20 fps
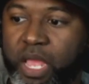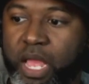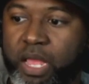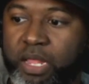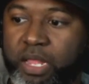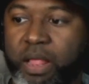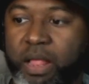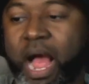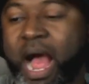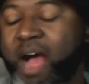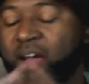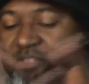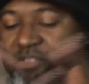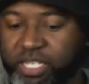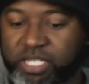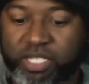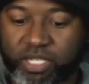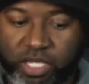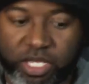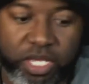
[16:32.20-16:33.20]

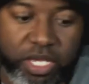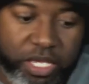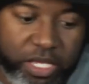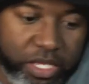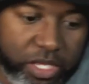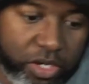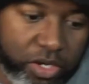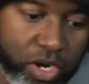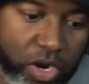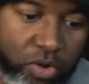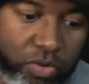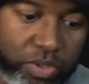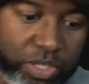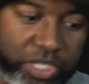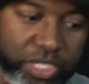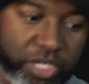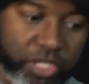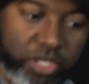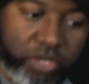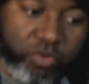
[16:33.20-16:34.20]
obviously, you know, when
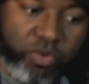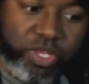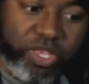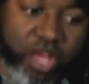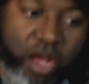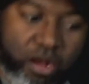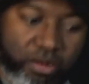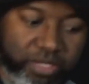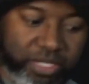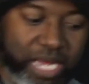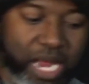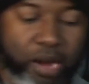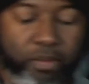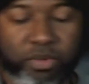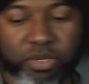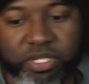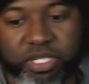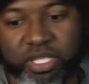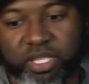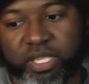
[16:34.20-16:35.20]
dealing with
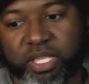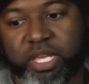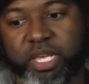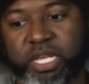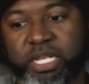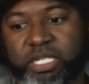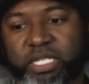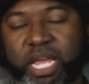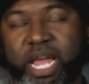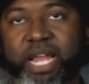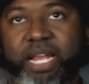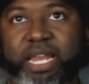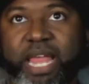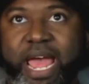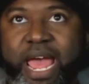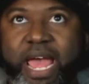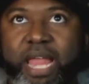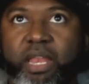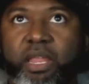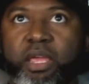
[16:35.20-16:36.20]
Alzheimer's and things like
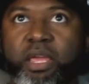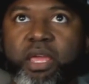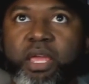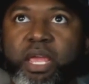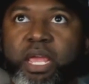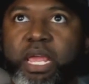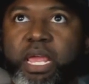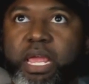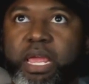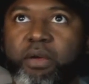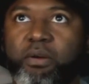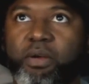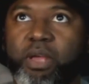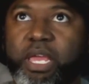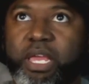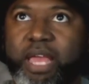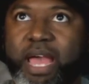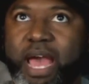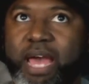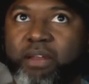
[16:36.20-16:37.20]
that, it,
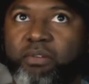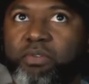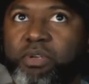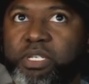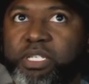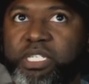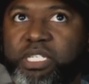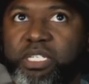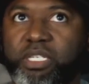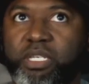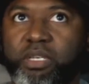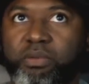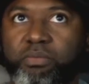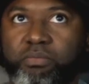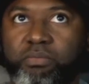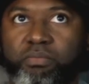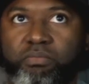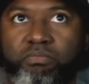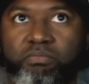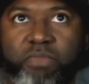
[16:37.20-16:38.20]
it kind of was
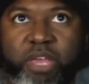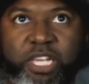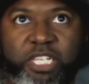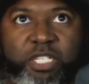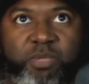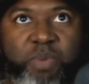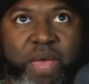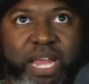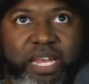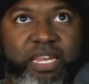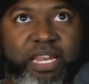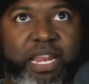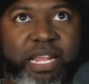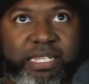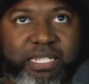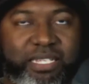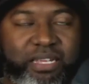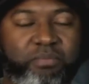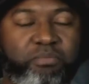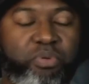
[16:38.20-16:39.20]
expected at
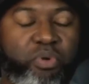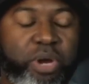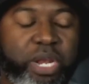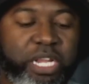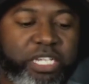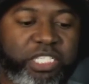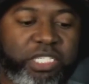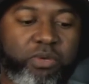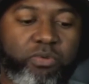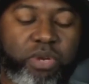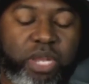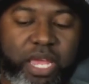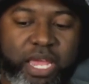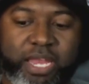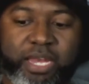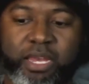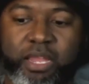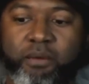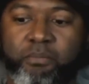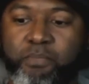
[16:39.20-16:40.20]
some point that she would
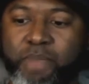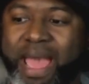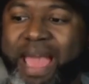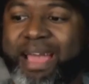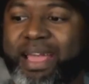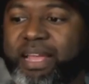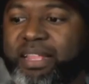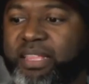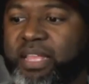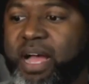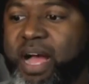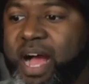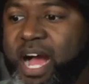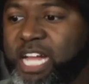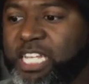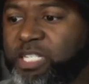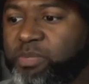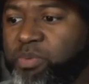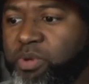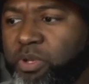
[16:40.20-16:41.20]
end up back at the
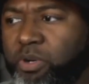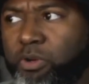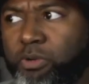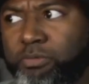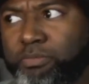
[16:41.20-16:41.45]
hospital.